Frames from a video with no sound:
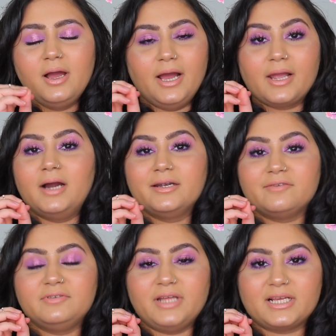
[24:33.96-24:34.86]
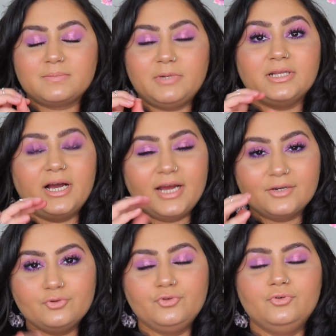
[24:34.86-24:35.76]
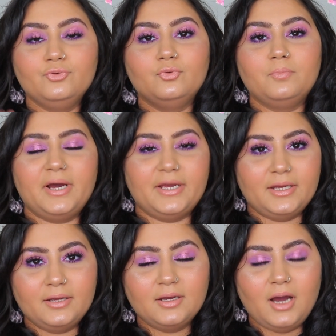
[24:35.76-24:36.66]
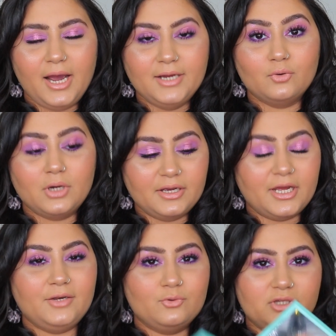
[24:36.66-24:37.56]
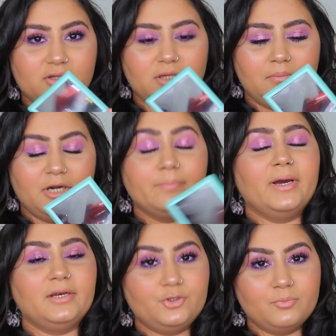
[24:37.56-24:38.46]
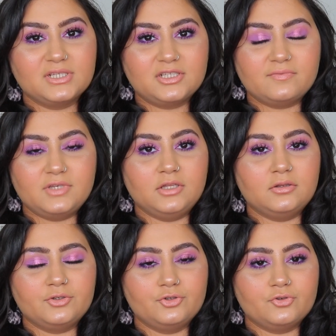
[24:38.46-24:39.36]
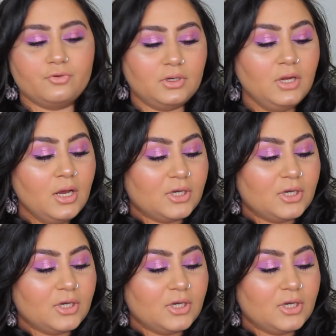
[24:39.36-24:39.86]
I can't even explain. I had to do my eye look again using the mint palette you must have seen in the tutorial.